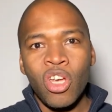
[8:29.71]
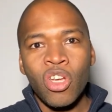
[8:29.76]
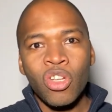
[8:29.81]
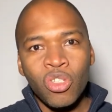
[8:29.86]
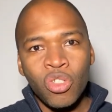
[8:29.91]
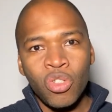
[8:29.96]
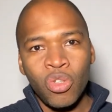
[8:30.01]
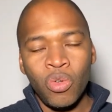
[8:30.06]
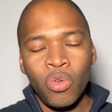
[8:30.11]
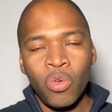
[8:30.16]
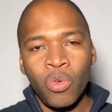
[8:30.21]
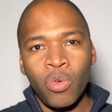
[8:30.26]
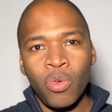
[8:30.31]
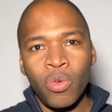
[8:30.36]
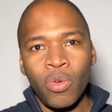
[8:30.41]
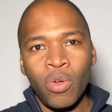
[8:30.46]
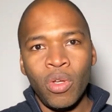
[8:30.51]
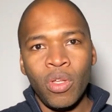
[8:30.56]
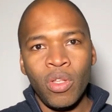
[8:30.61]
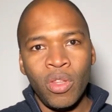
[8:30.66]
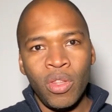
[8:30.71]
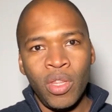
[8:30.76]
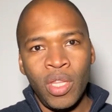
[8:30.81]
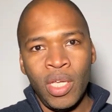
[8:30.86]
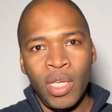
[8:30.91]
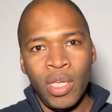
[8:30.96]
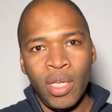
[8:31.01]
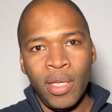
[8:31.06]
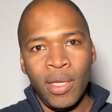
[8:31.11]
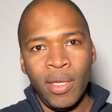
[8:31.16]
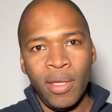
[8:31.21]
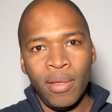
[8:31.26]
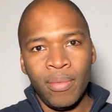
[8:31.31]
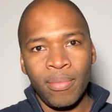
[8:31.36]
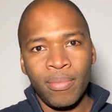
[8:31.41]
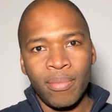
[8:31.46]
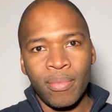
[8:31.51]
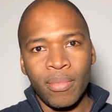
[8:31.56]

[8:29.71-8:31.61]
to the